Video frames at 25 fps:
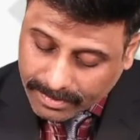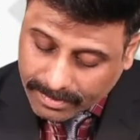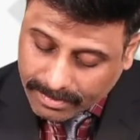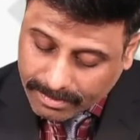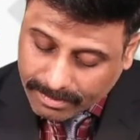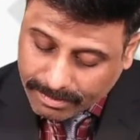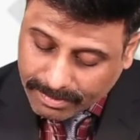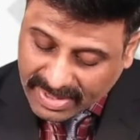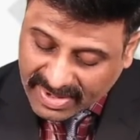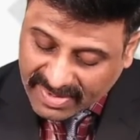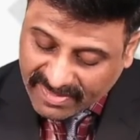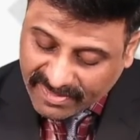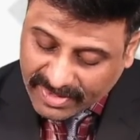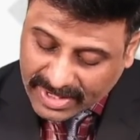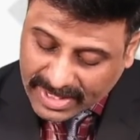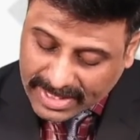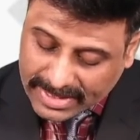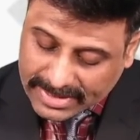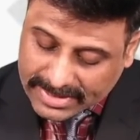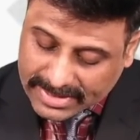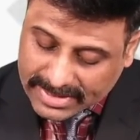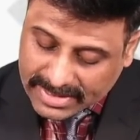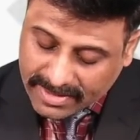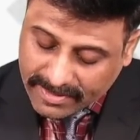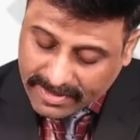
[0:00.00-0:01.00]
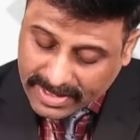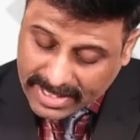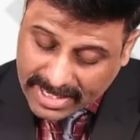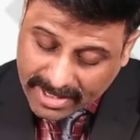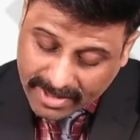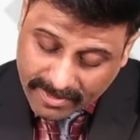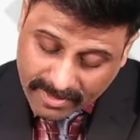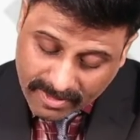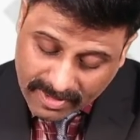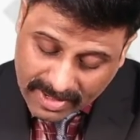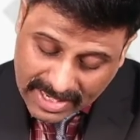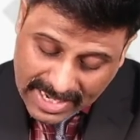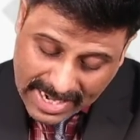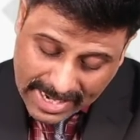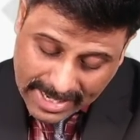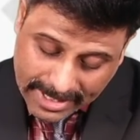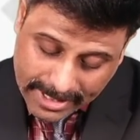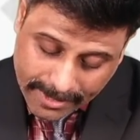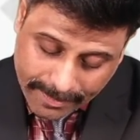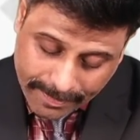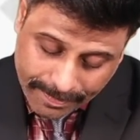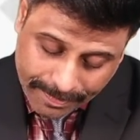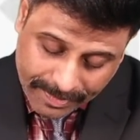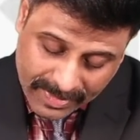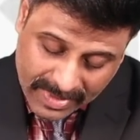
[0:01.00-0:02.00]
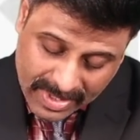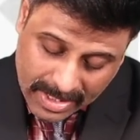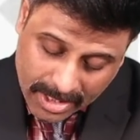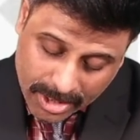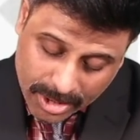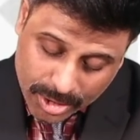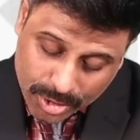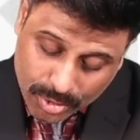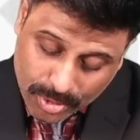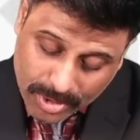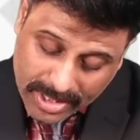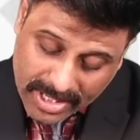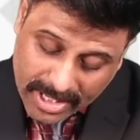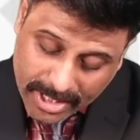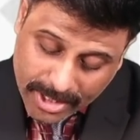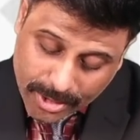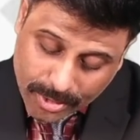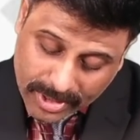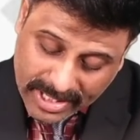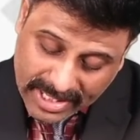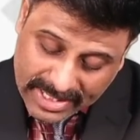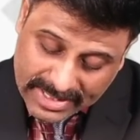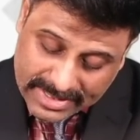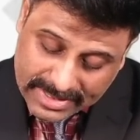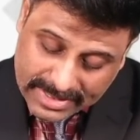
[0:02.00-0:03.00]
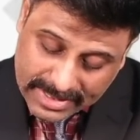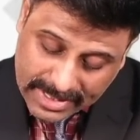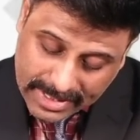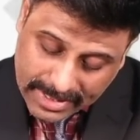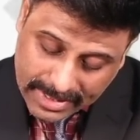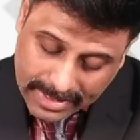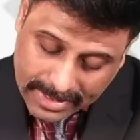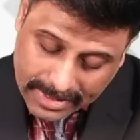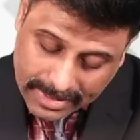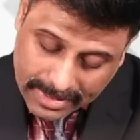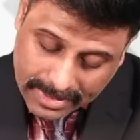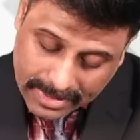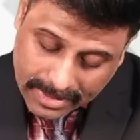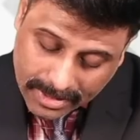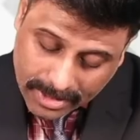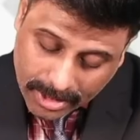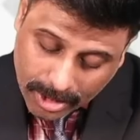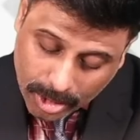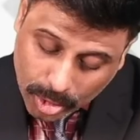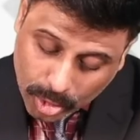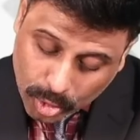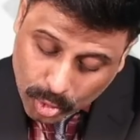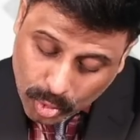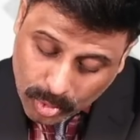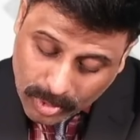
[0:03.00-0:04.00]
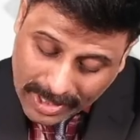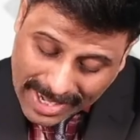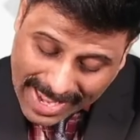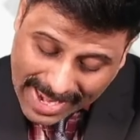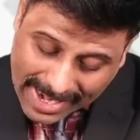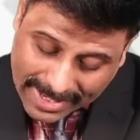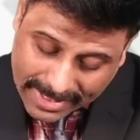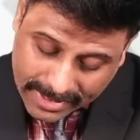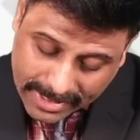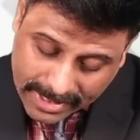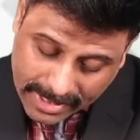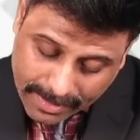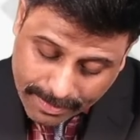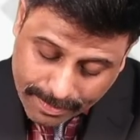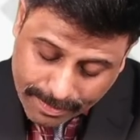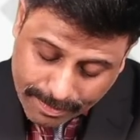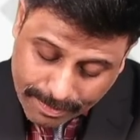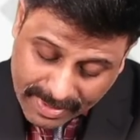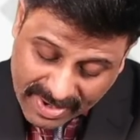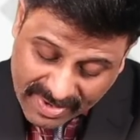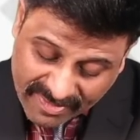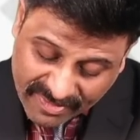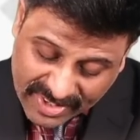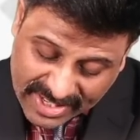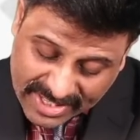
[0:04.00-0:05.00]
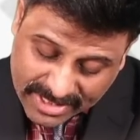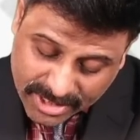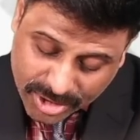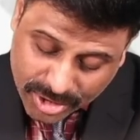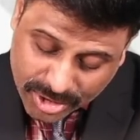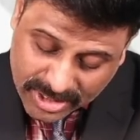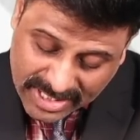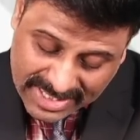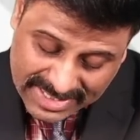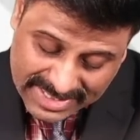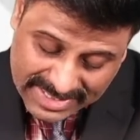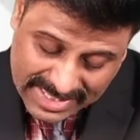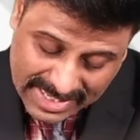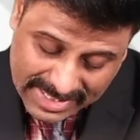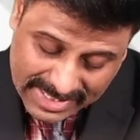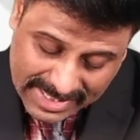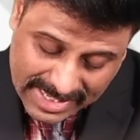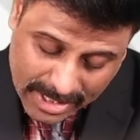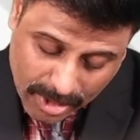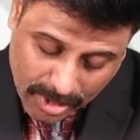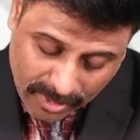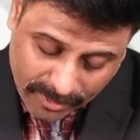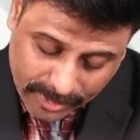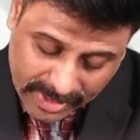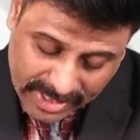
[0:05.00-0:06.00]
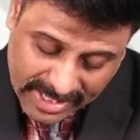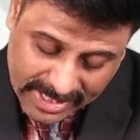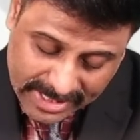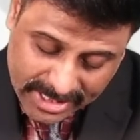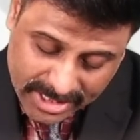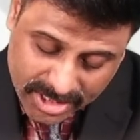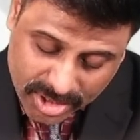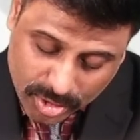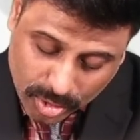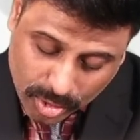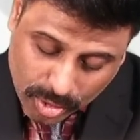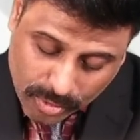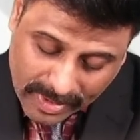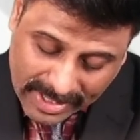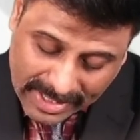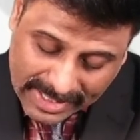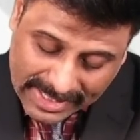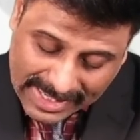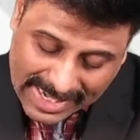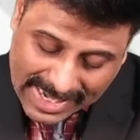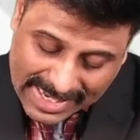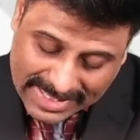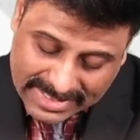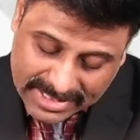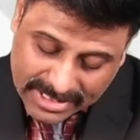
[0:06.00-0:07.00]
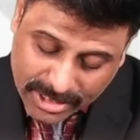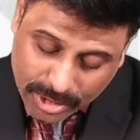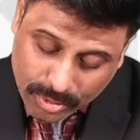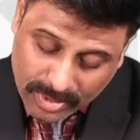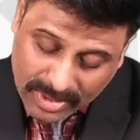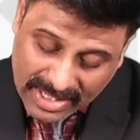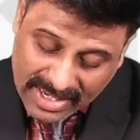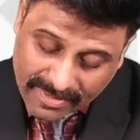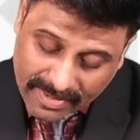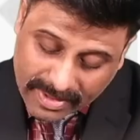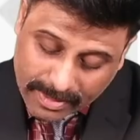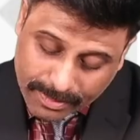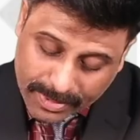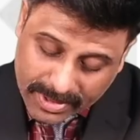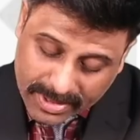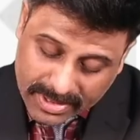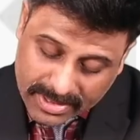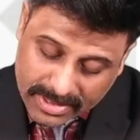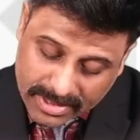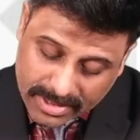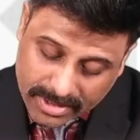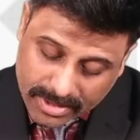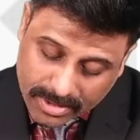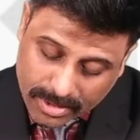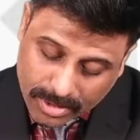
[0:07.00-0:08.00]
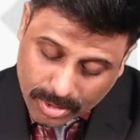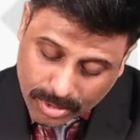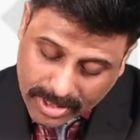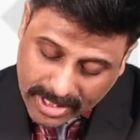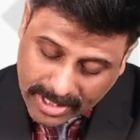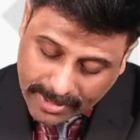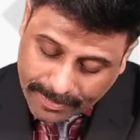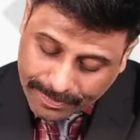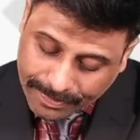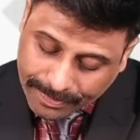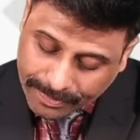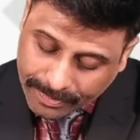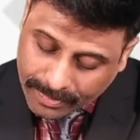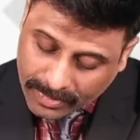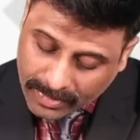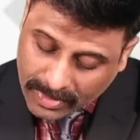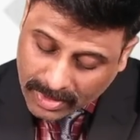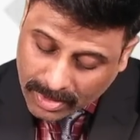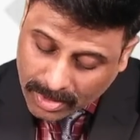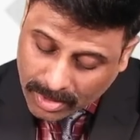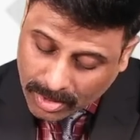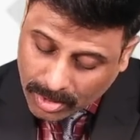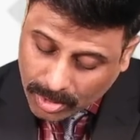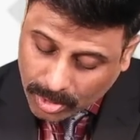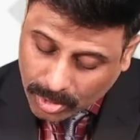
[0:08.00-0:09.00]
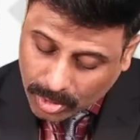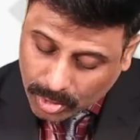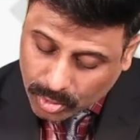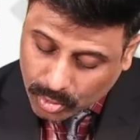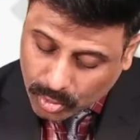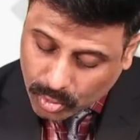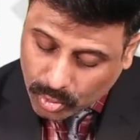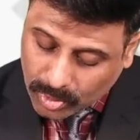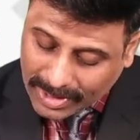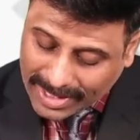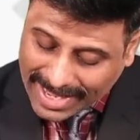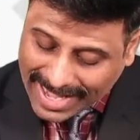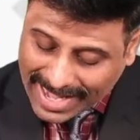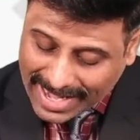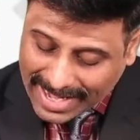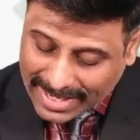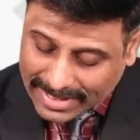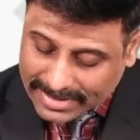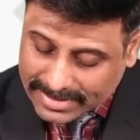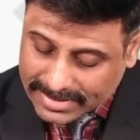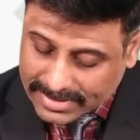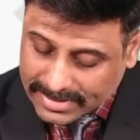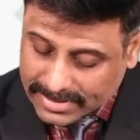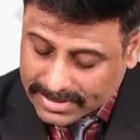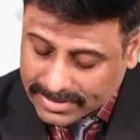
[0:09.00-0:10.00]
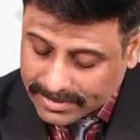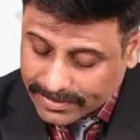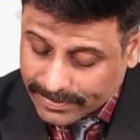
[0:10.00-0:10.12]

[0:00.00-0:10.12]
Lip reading: Preference dividend we will add. So here you can see 2 lakh preference shares are there of 10 each. So 20 lakhs into 11%. Okay. 2 lakhs